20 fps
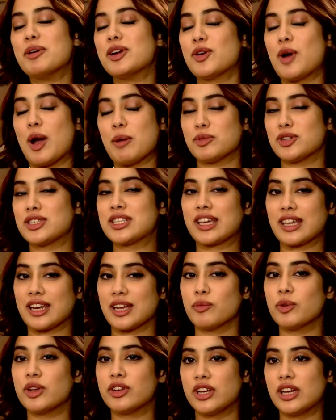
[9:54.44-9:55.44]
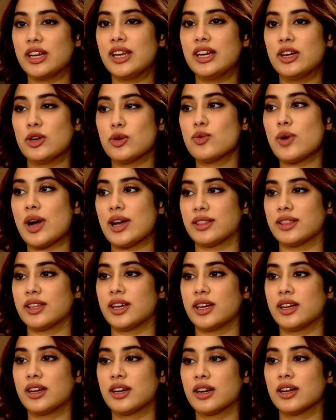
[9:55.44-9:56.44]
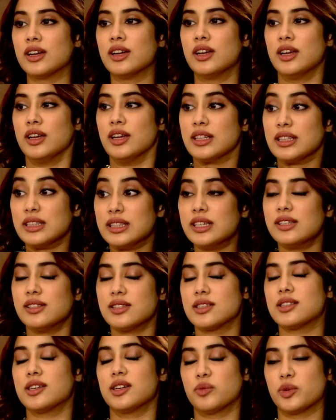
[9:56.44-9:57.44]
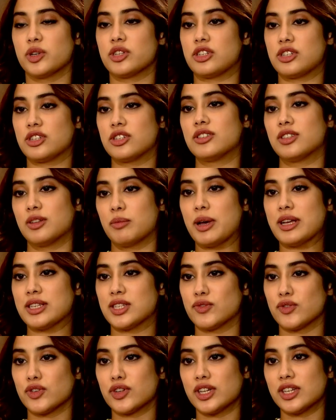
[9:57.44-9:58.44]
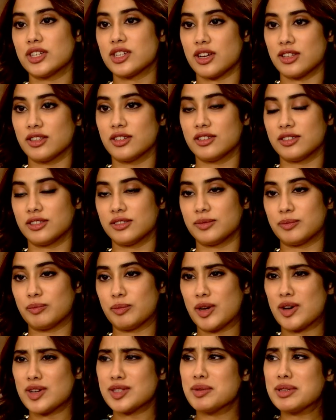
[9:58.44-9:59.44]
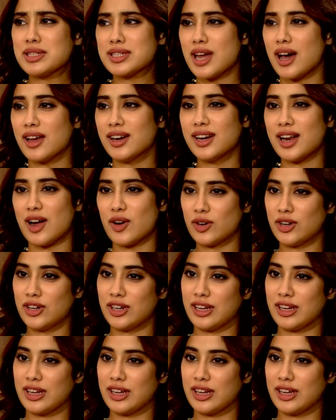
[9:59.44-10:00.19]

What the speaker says: no, I'm just kidding. We really do. I think dil se wish the best for each other. Because we started out